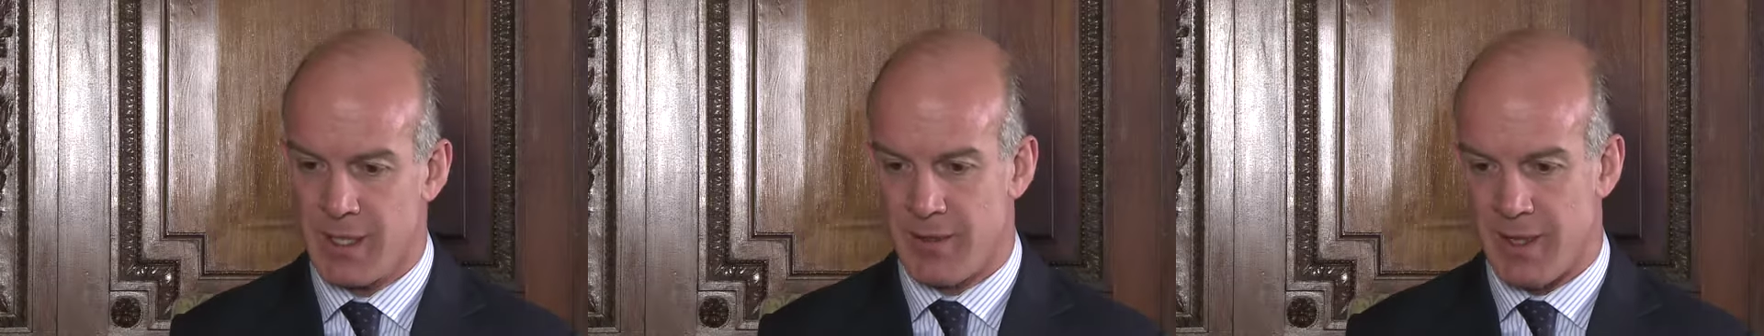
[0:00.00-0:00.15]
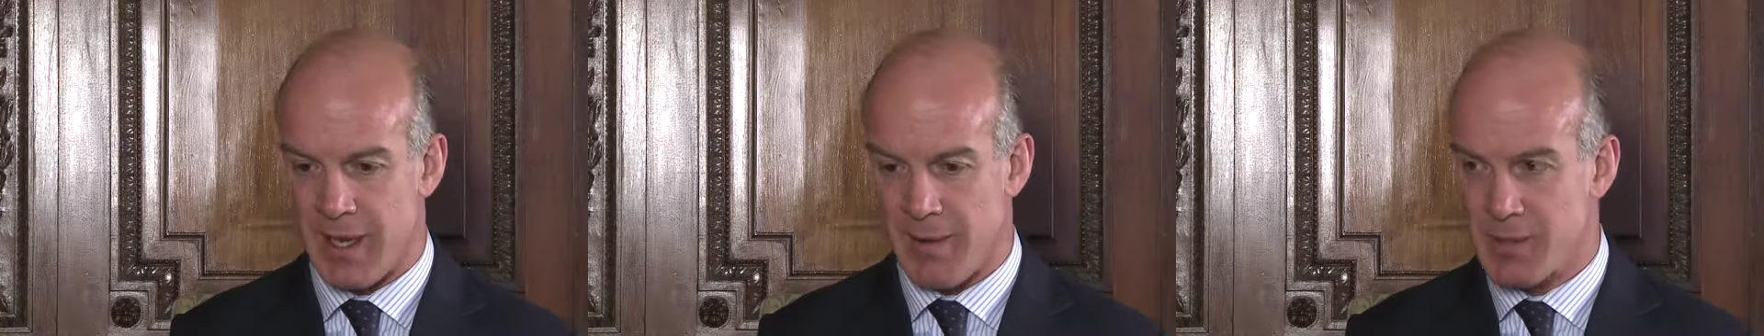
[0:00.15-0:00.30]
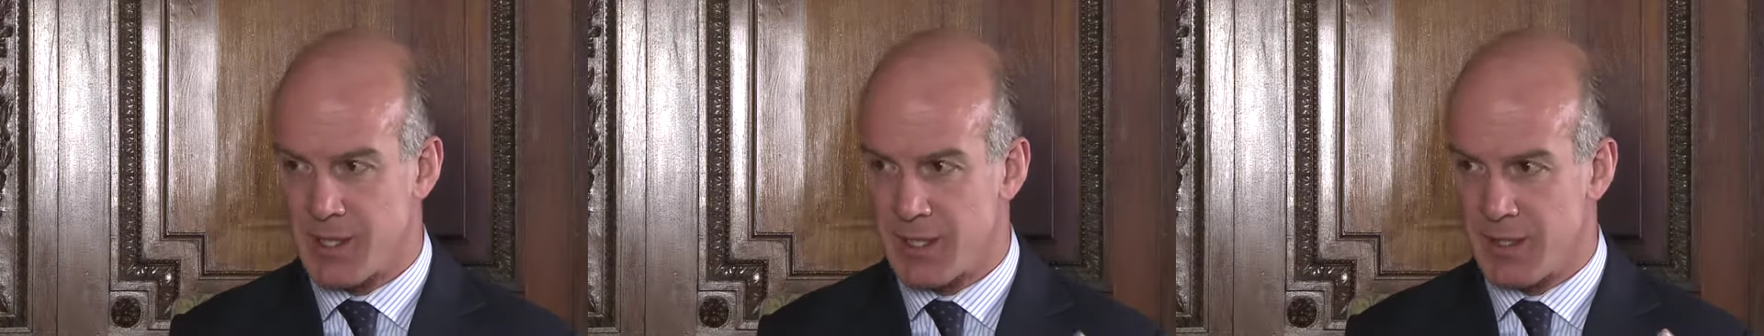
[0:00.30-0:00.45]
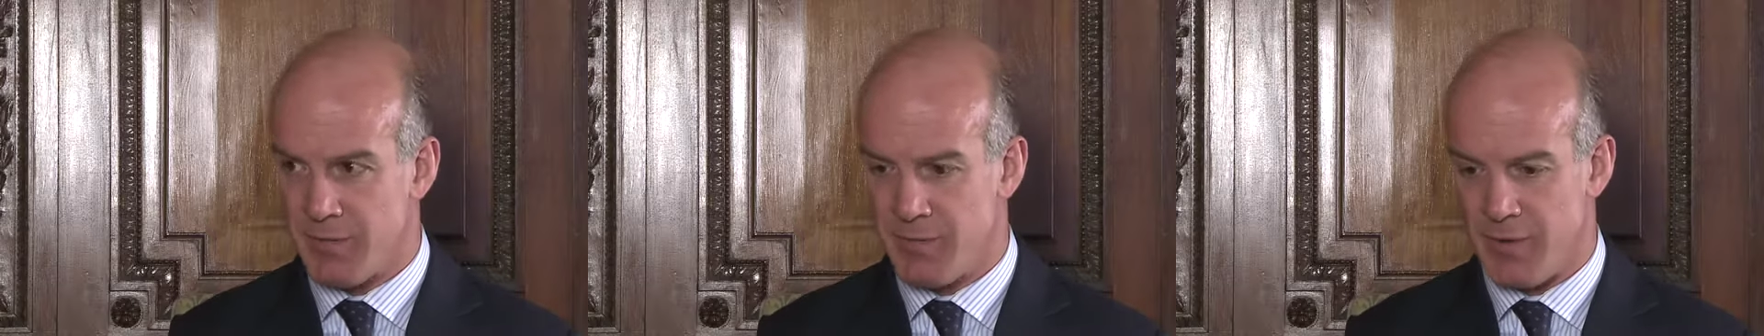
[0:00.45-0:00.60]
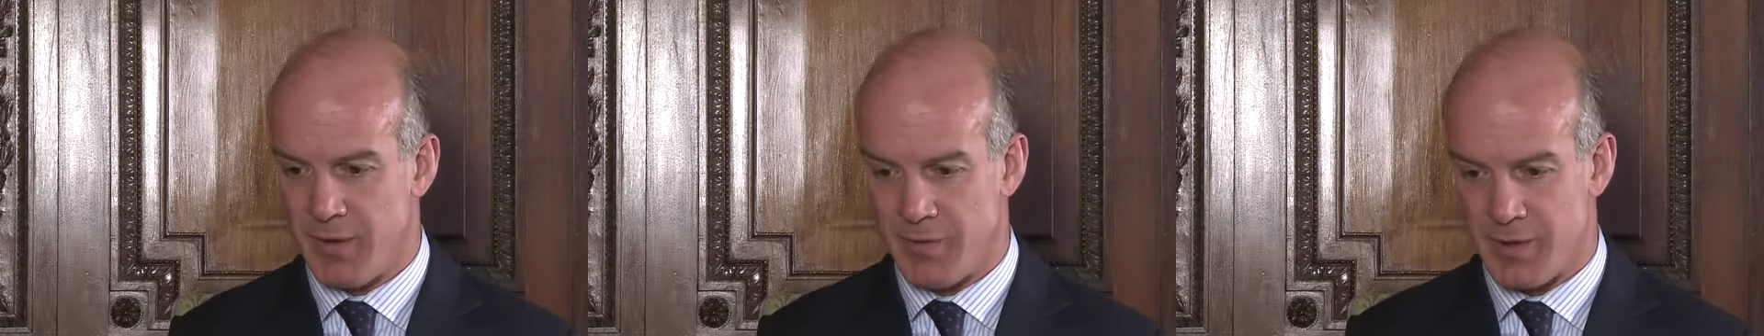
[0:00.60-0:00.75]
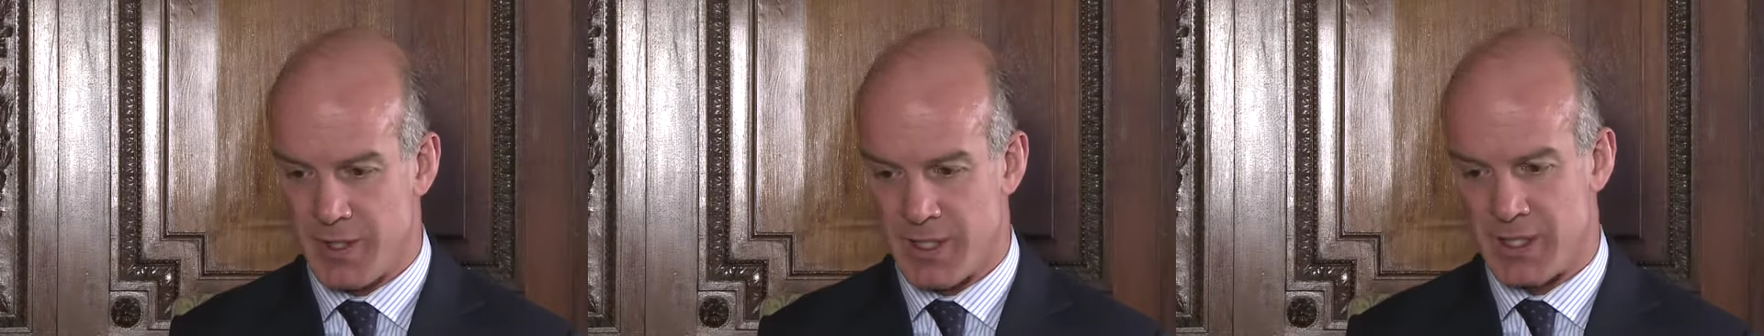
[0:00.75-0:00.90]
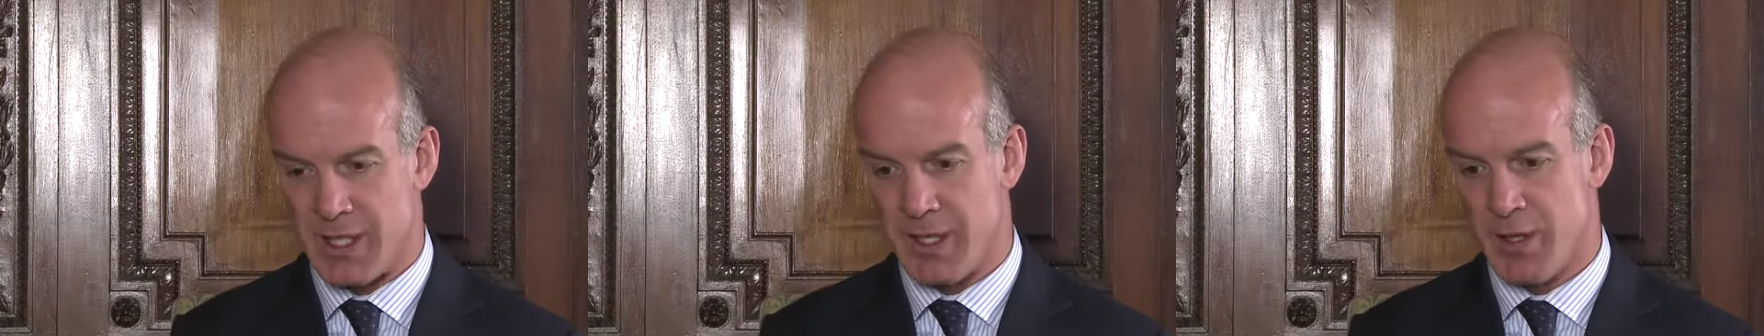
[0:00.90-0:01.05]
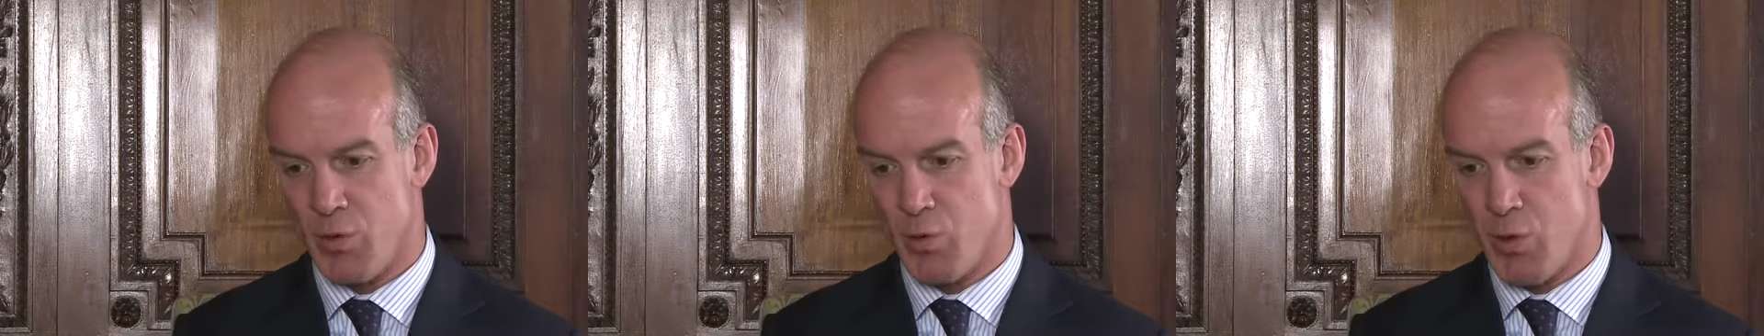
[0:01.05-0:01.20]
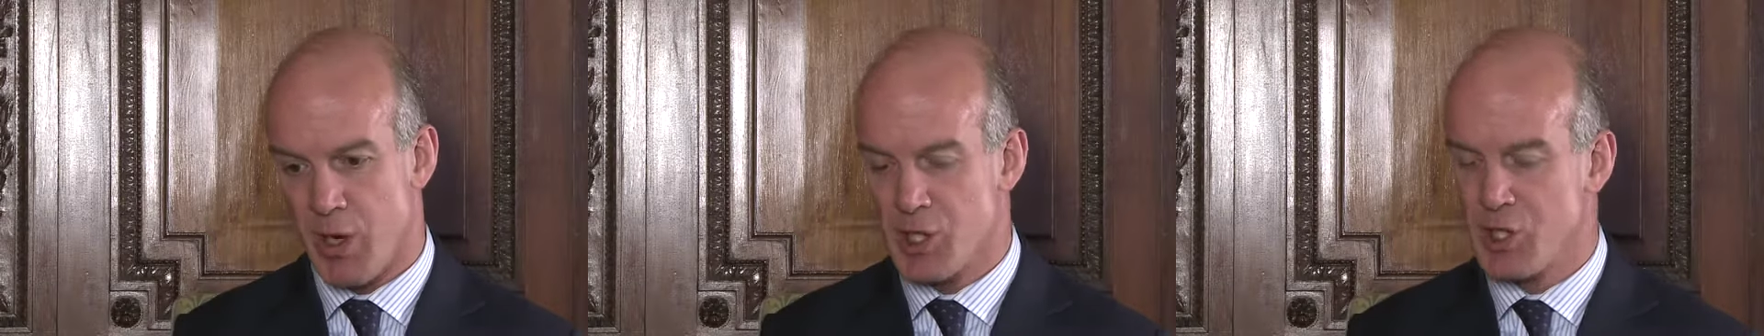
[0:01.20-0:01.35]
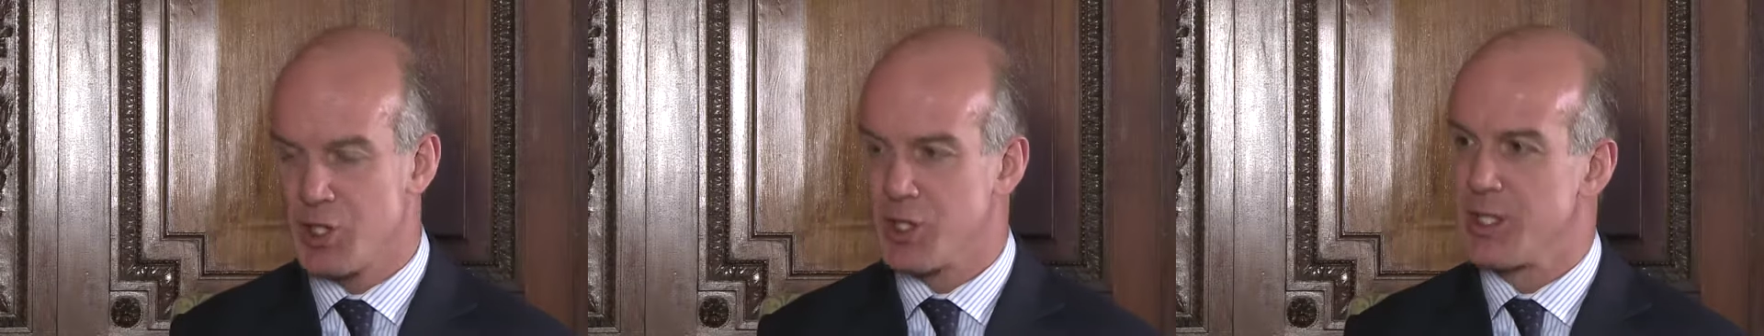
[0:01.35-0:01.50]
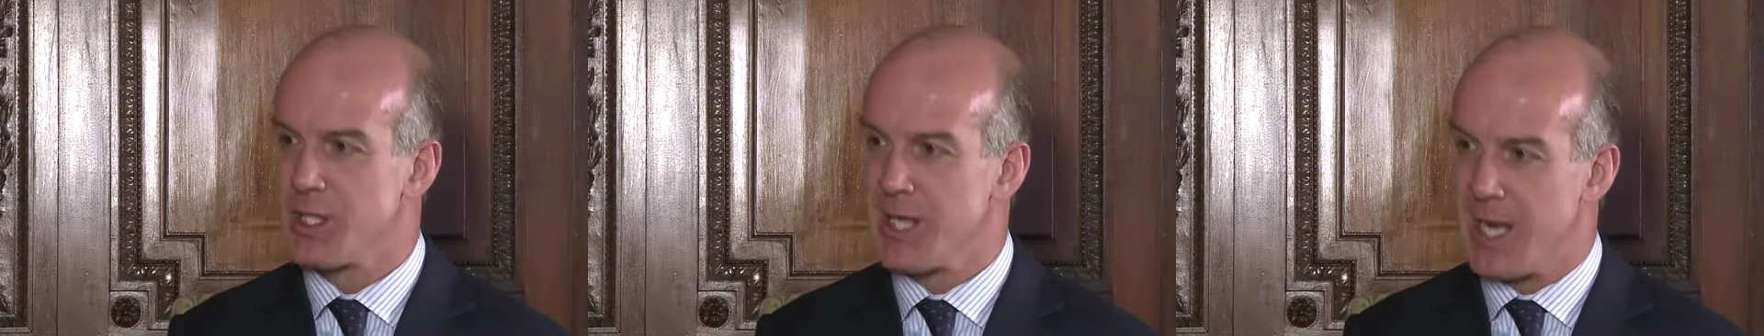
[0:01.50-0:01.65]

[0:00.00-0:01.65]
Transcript: That was in the 50s. Then the Russians